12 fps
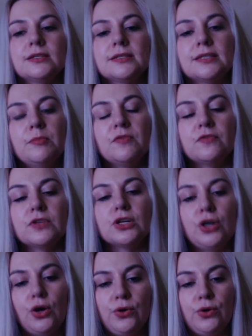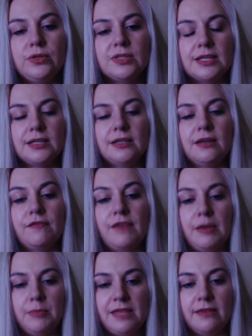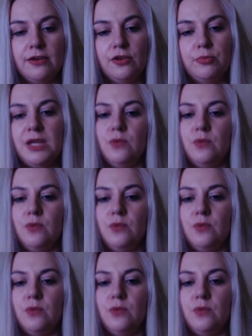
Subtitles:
Some of the goals in family therapy